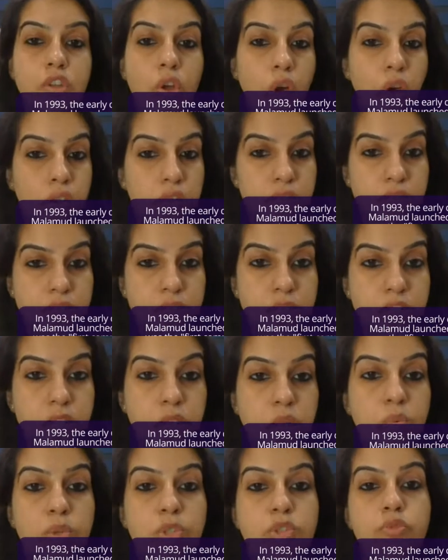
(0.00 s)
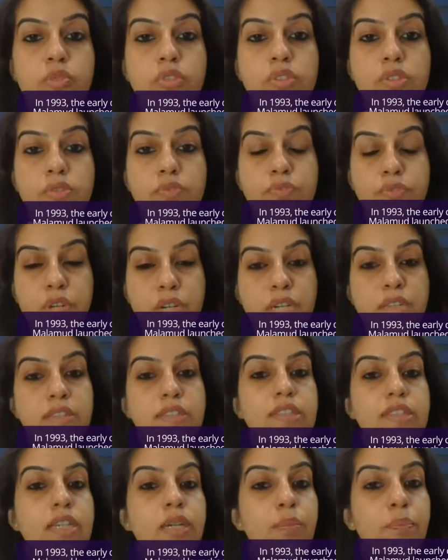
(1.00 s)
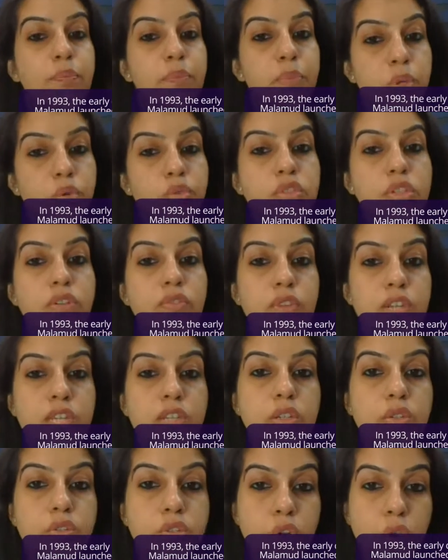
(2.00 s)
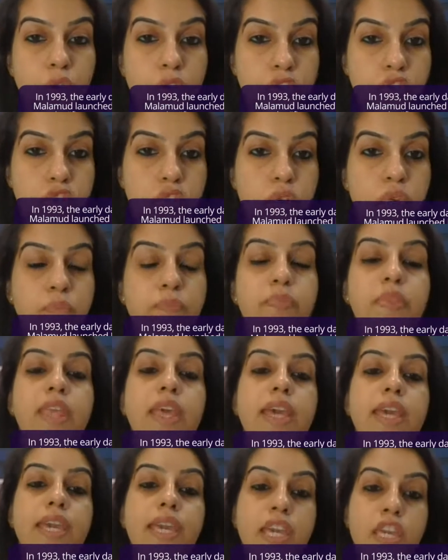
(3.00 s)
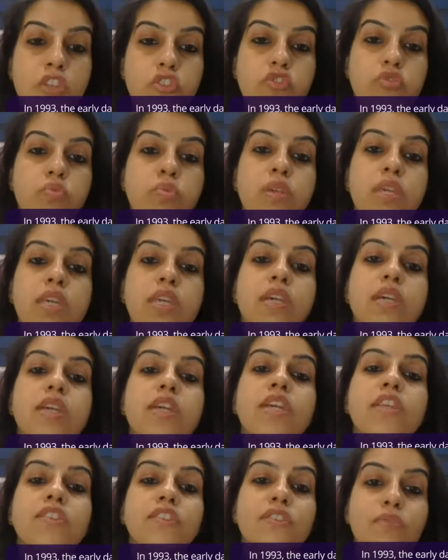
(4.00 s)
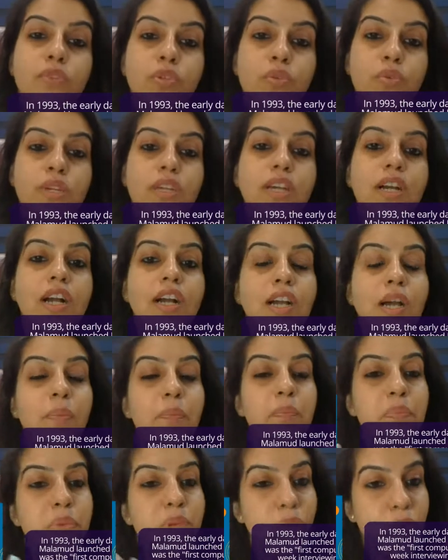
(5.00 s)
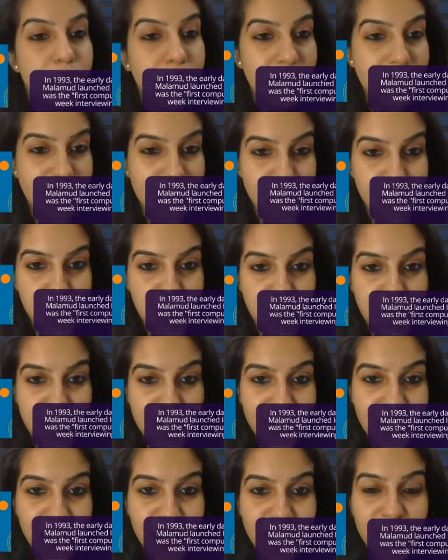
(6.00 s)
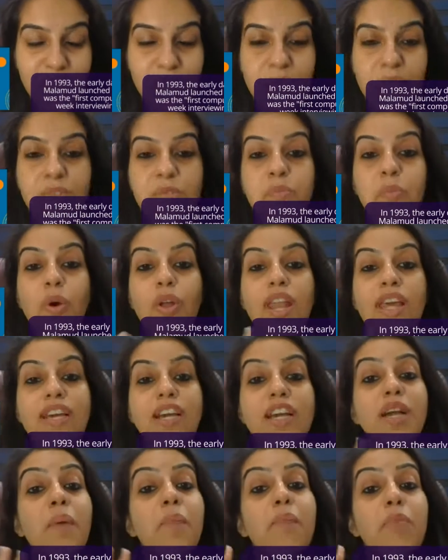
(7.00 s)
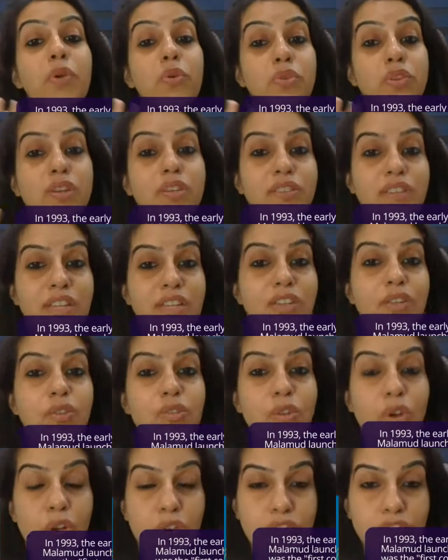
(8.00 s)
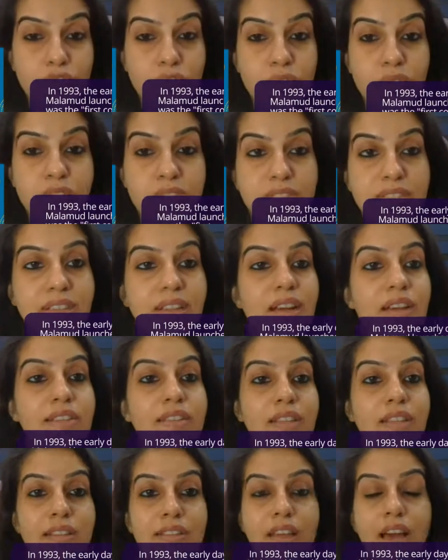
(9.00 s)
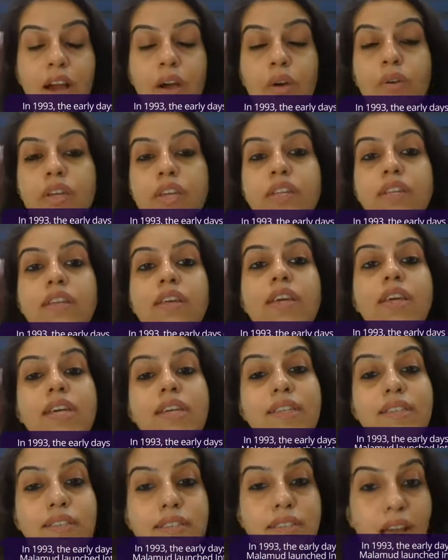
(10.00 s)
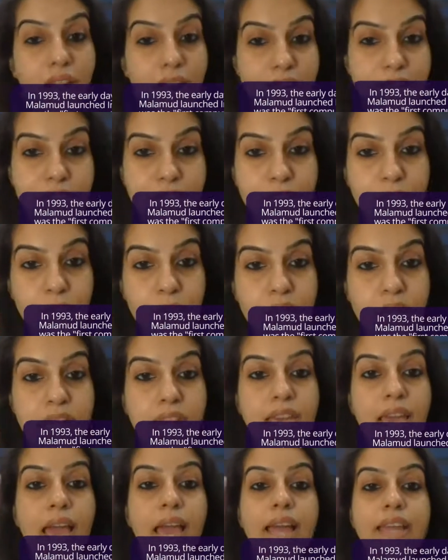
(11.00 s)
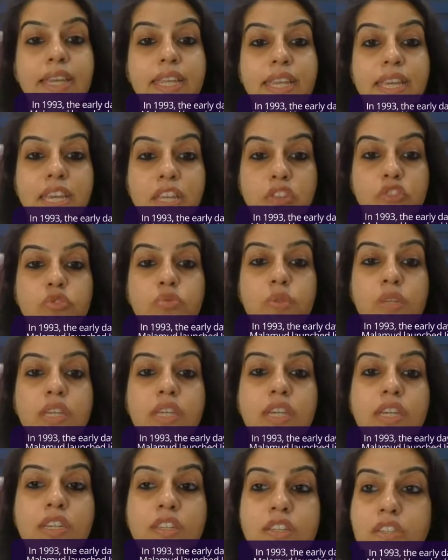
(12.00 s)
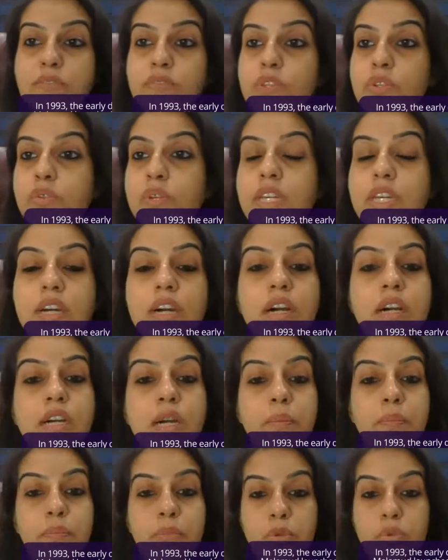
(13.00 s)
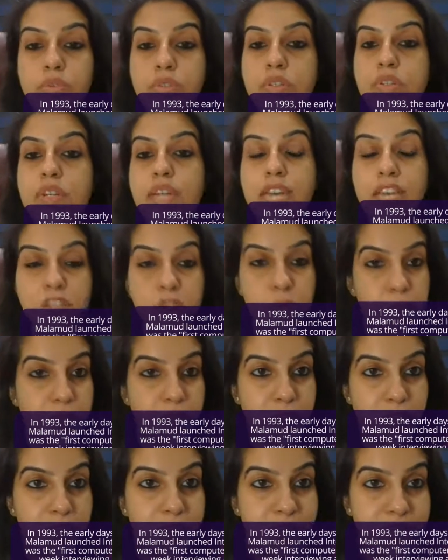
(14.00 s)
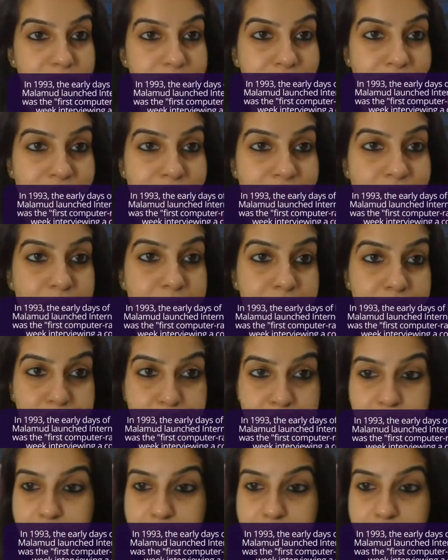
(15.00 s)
talk radio, which was the first computer radio talk show, each week interviewing a computer expert. Okay, so it was more like a computer radio talk show. That's how it started. Okay, and each week interviewing a computer expert, basically.